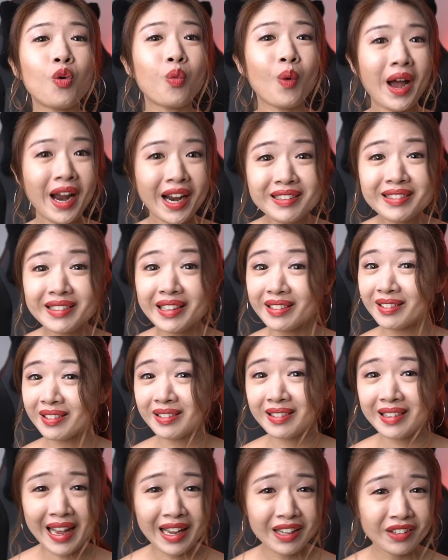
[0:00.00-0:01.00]
Wireless
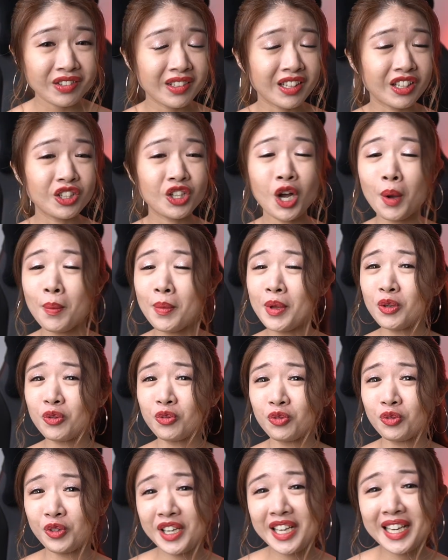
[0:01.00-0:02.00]
decks can come in
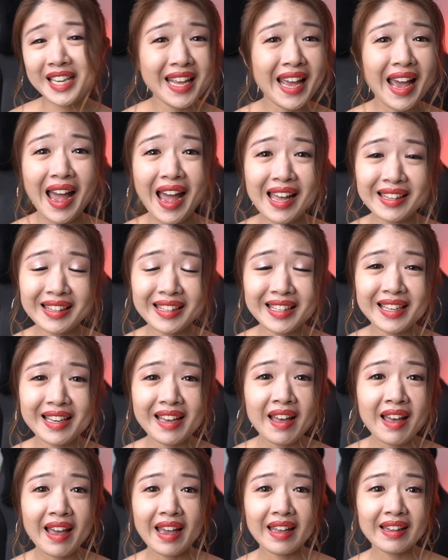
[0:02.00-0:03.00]
really handy.
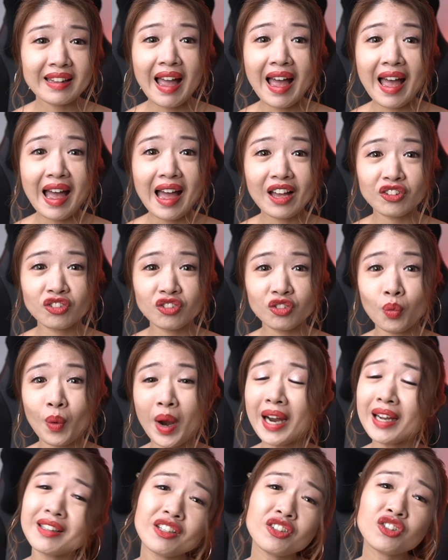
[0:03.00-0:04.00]
It has
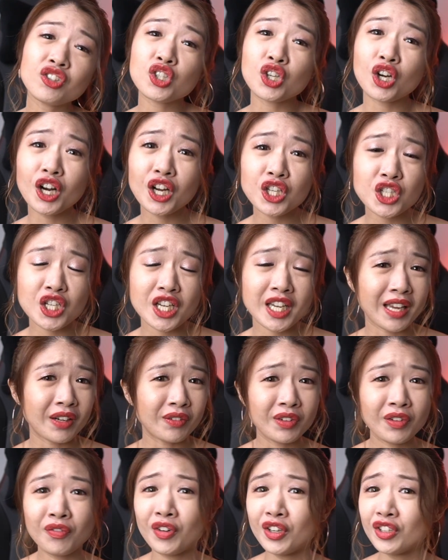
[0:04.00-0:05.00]
wireless charging and
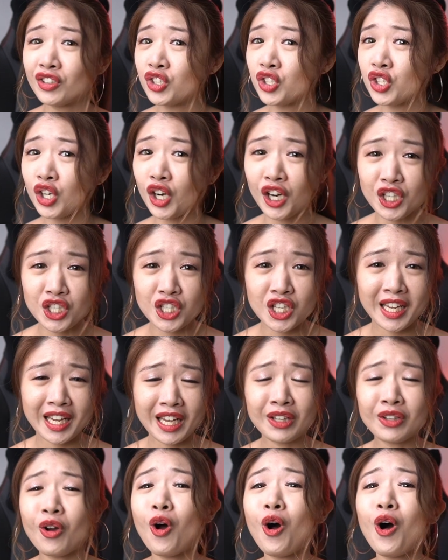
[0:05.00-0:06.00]
reverse charging
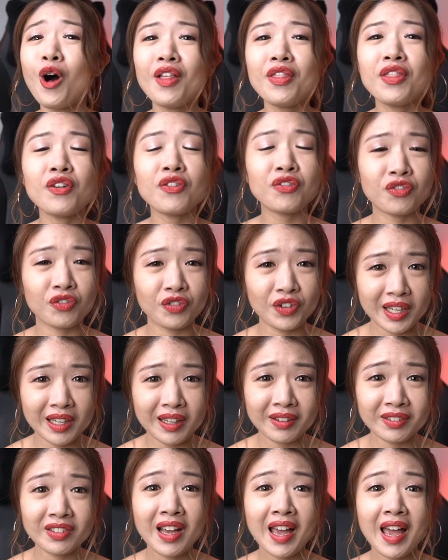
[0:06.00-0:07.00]
and all the
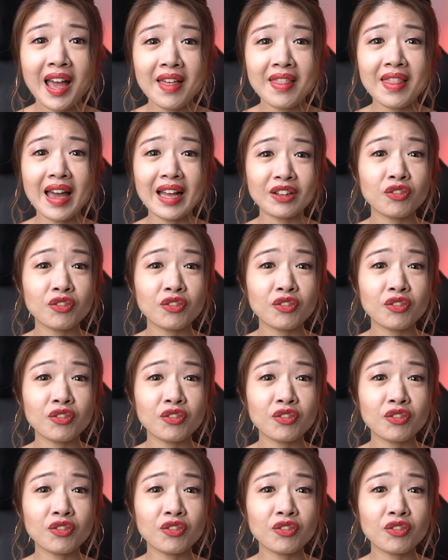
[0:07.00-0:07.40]
frills that